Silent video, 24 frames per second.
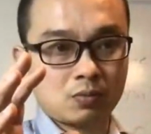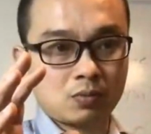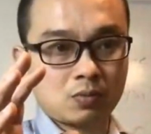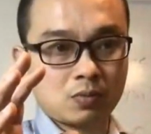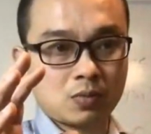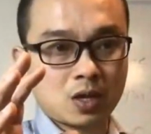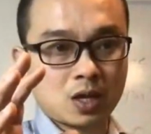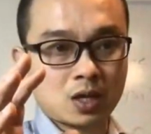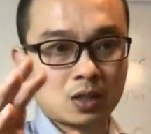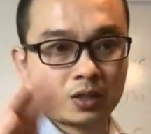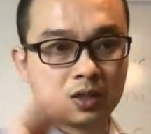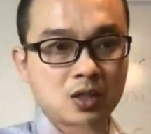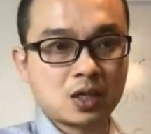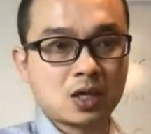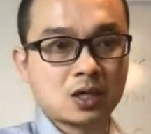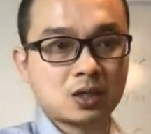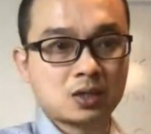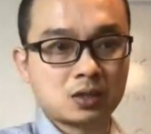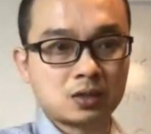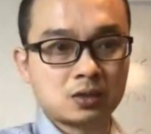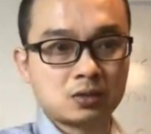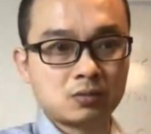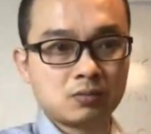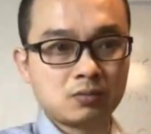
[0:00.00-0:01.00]

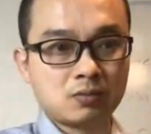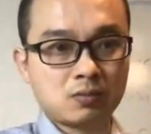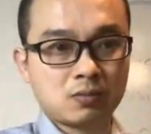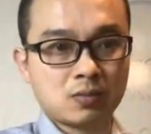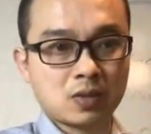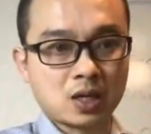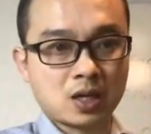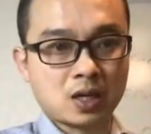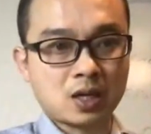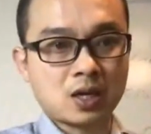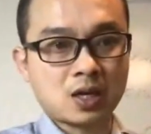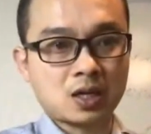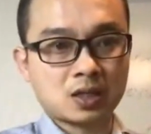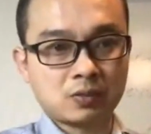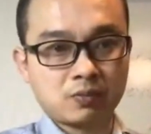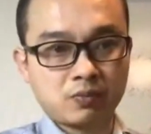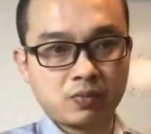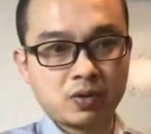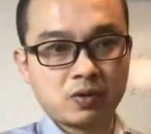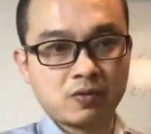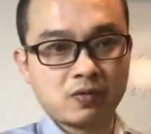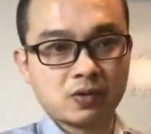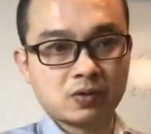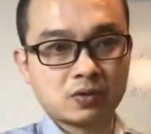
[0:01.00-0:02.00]
attended my class
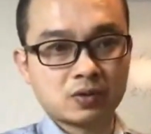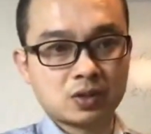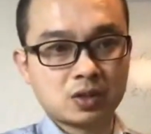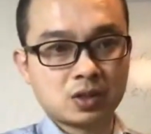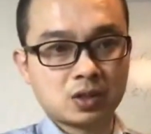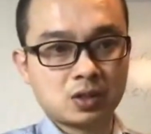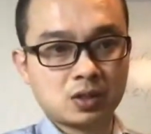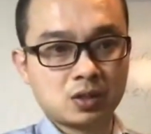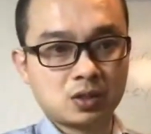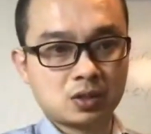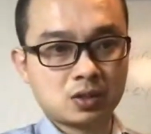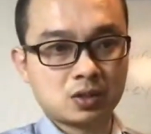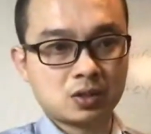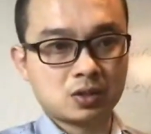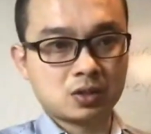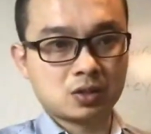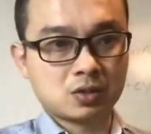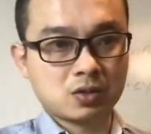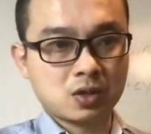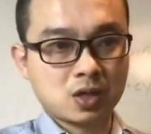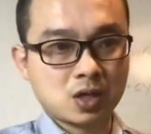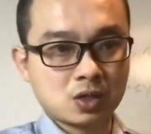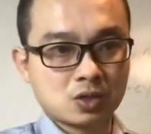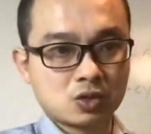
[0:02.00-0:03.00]
previously, so
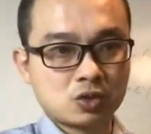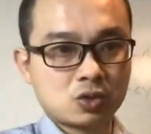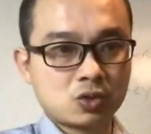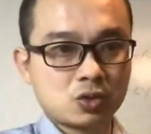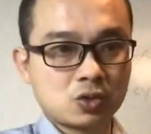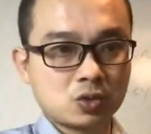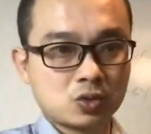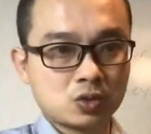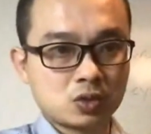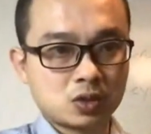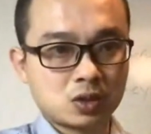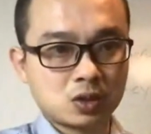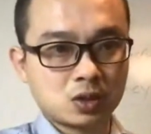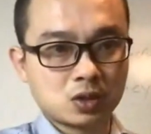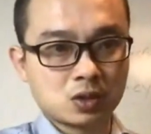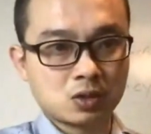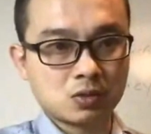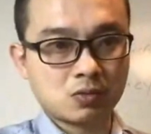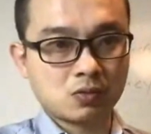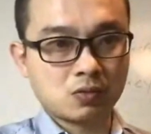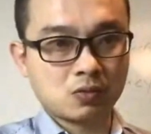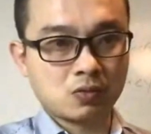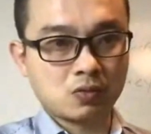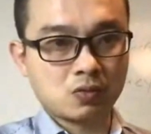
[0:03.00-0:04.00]
you can choose the
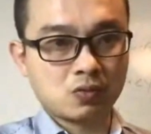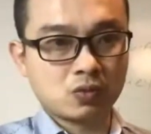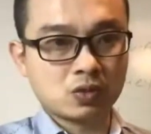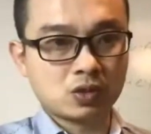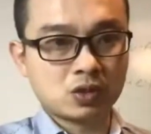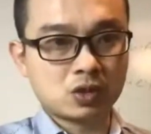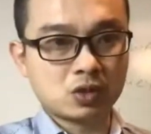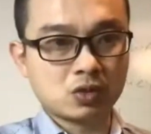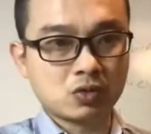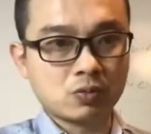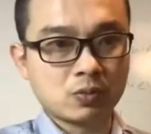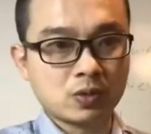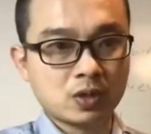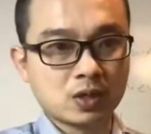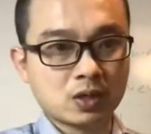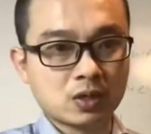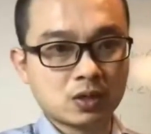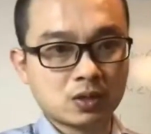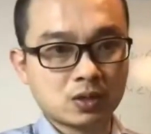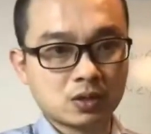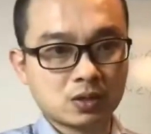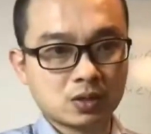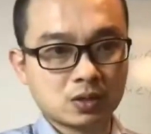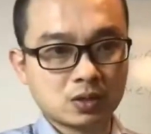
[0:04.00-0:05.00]
resuming
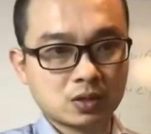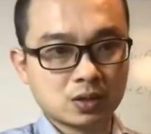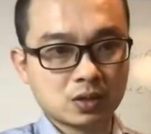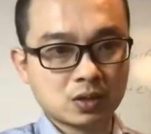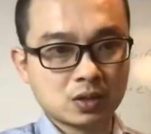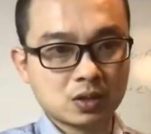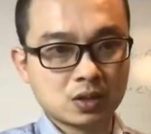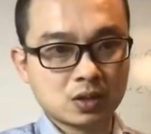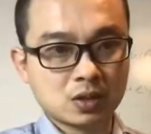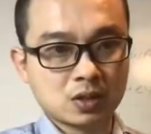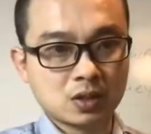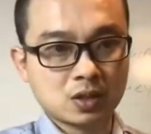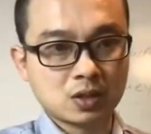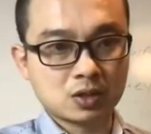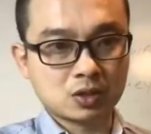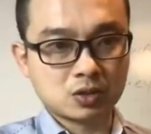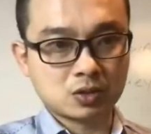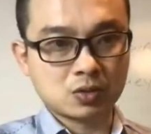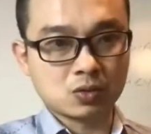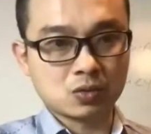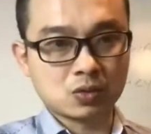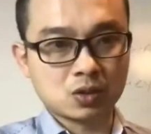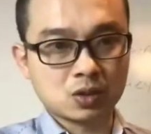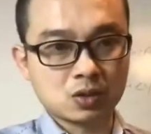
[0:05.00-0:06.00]

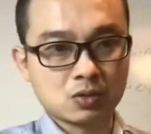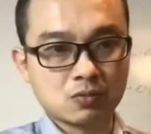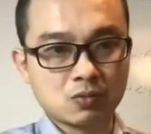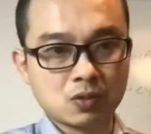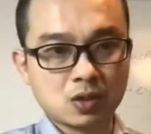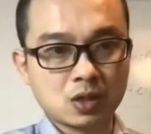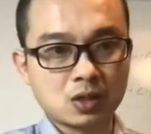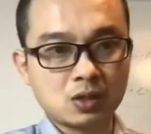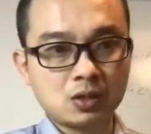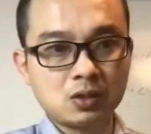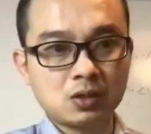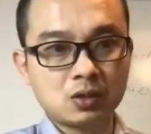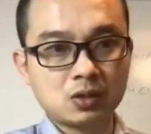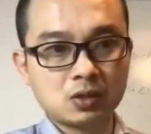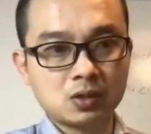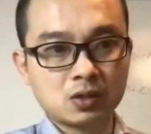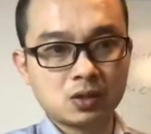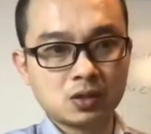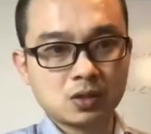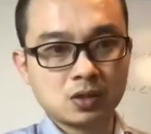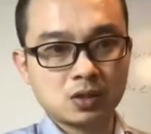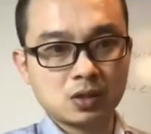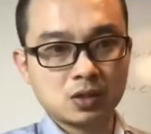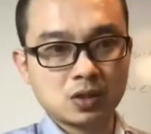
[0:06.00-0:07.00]
student one,
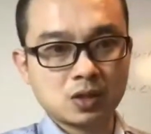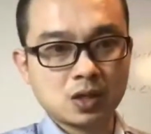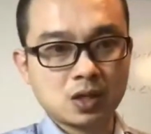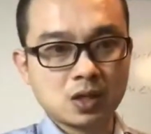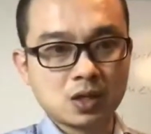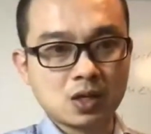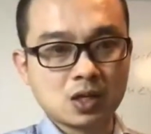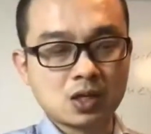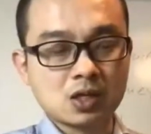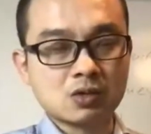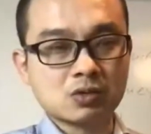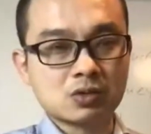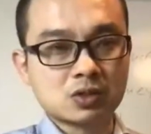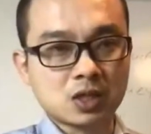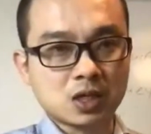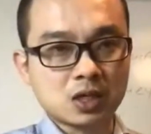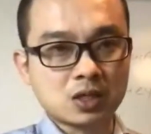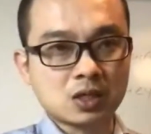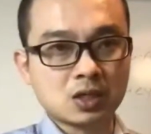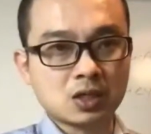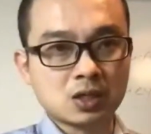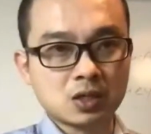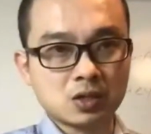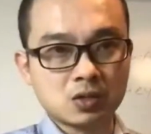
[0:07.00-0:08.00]
and then you send
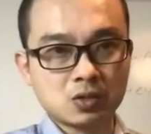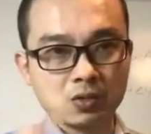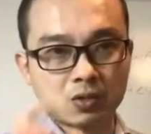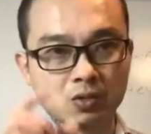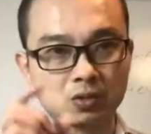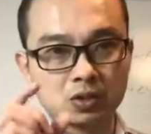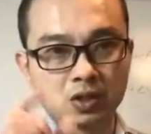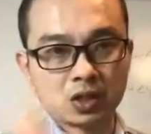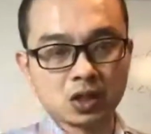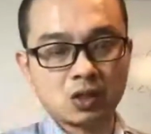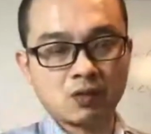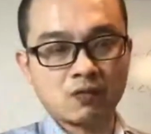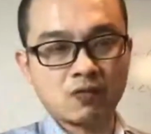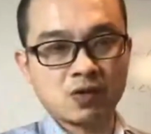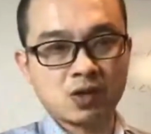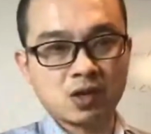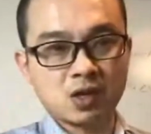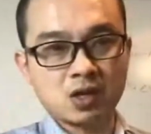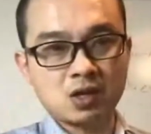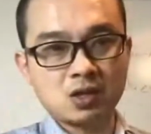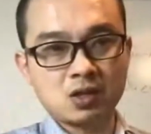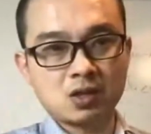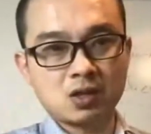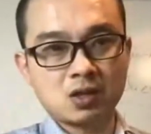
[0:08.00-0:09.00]
in your
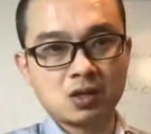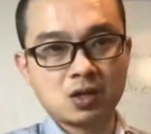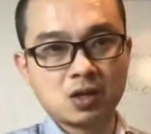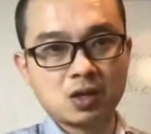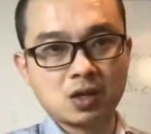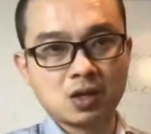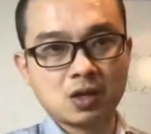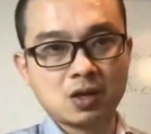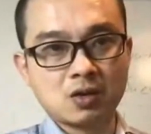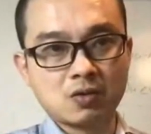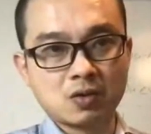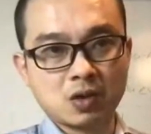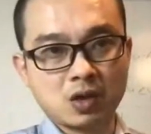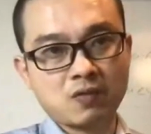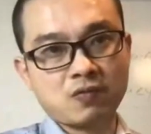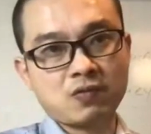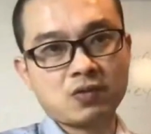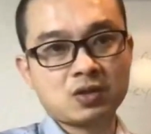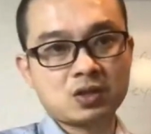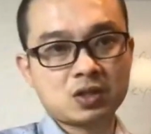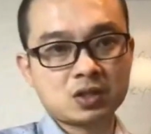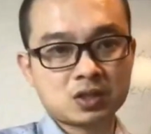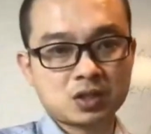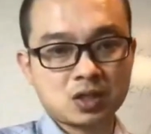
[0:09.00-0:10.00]
certificate, and I'll give you
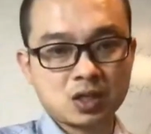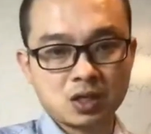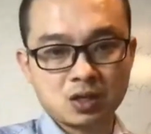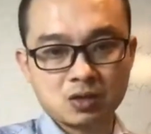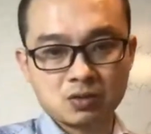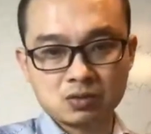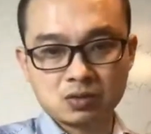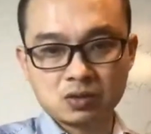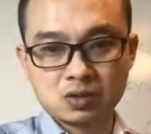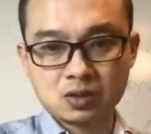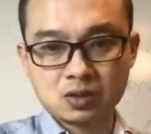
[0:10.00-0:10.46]
discount.